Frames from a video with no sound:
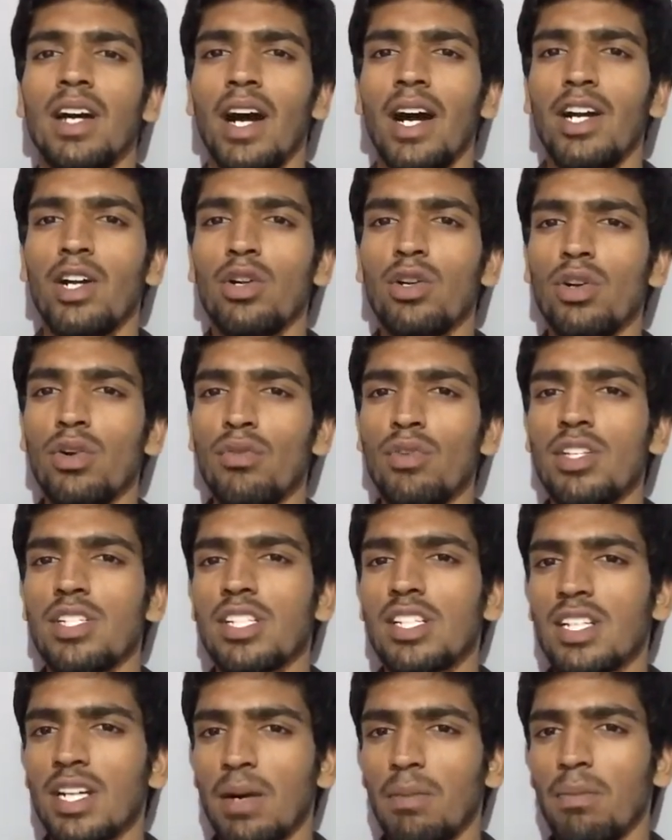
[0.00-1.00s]
I don't know
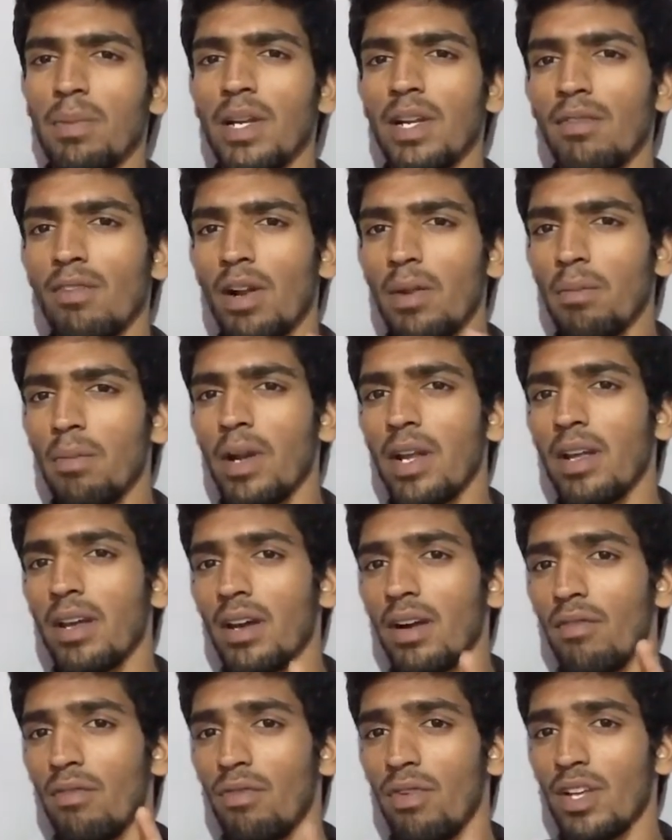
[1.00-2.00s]
which company will
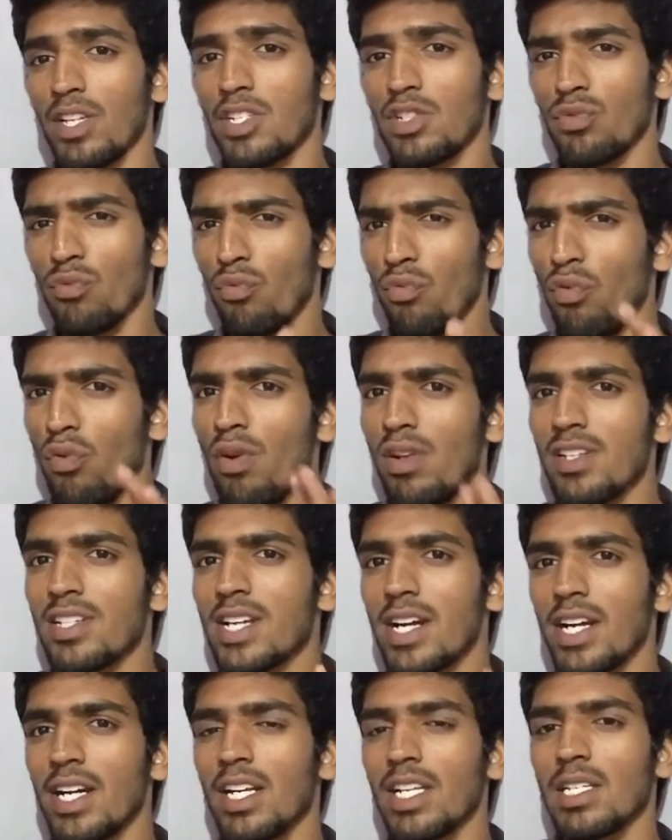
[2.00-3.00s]
bring first full
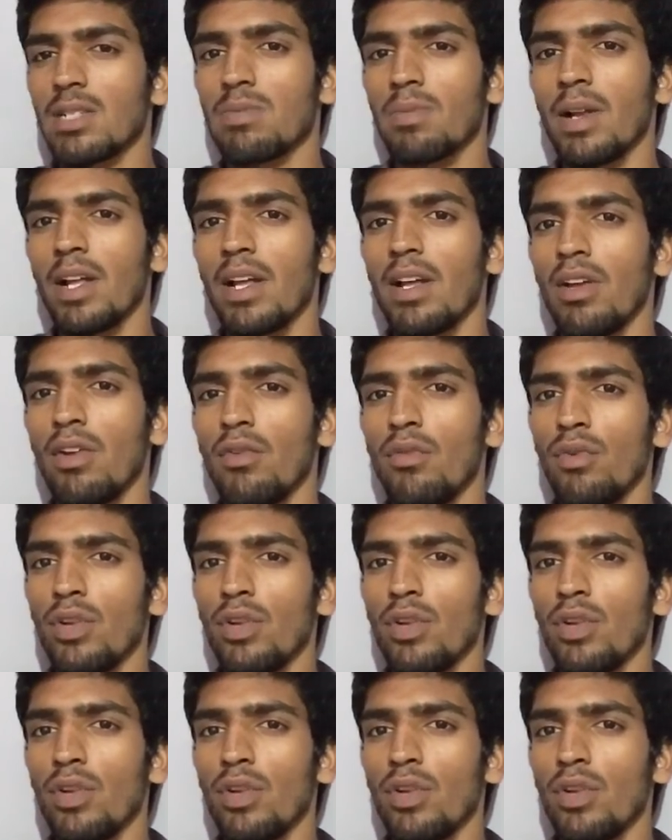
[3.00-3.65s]
screen display